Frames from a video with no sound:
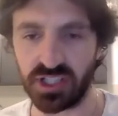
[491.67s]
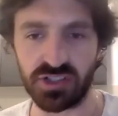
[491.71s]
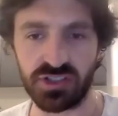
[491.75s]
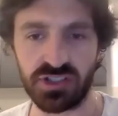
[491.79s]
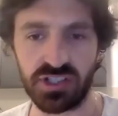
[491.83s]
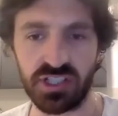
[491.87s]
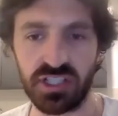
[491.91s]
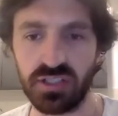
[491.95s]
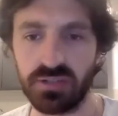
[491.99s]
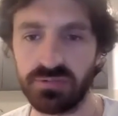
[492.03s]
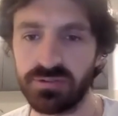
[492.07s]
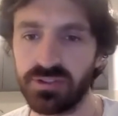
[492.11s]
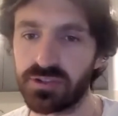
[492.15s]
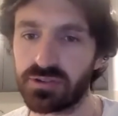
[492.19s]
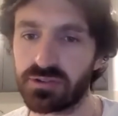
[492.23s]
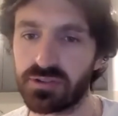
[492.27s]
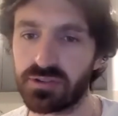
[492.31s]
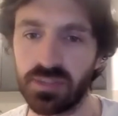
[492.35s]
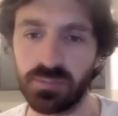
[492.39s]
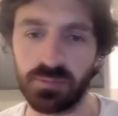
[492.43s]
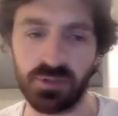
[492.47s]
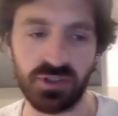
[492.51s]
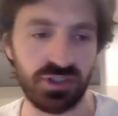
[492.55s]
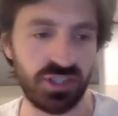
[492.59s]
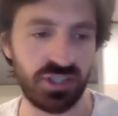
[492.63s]
And she loved the
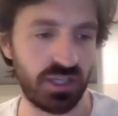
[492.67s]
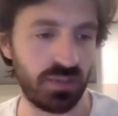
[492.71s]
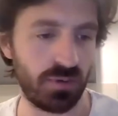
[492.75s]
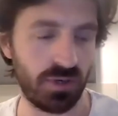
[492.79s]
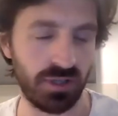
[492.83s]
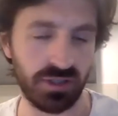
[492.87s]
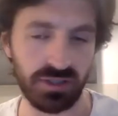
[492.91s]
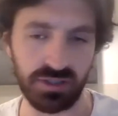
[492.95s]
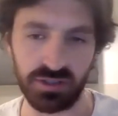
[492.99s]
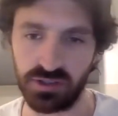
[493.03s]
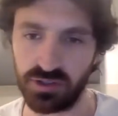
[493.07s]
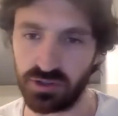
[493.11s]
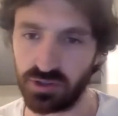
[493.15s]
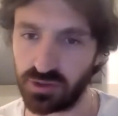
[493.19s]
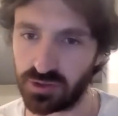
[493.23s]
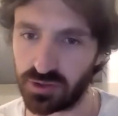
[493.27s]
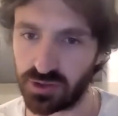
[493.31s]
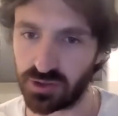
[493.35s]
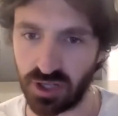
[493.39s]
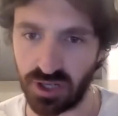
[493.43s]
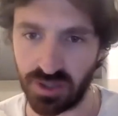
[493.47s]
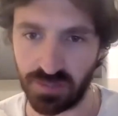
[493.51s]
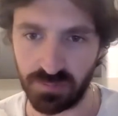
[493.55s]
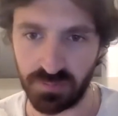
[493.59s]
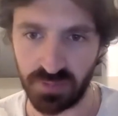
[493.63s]
script, and she wanted to just
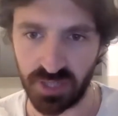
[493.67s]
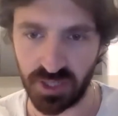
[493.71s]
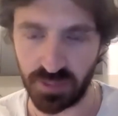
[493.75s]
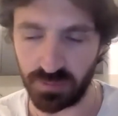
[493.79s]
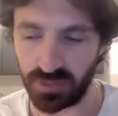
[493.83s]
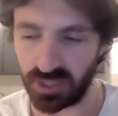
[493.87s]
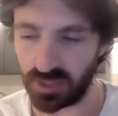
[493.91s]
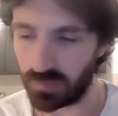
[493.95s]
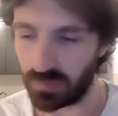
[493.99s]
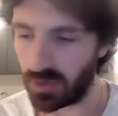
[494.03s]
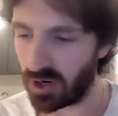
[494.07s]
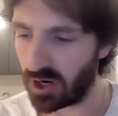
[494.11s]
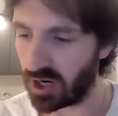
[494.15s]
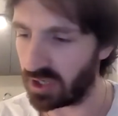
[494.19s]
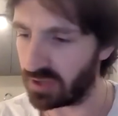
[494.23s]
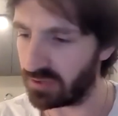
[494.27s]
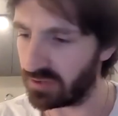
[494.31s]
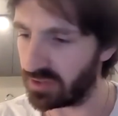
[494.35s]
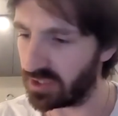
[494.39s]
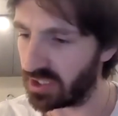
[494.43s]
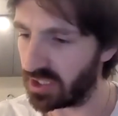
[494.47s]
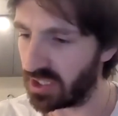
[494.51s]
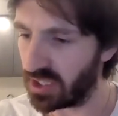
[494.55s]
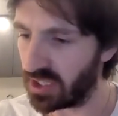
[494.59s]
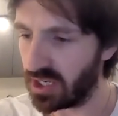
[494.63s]
come and be a part of
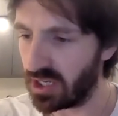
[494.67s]
it.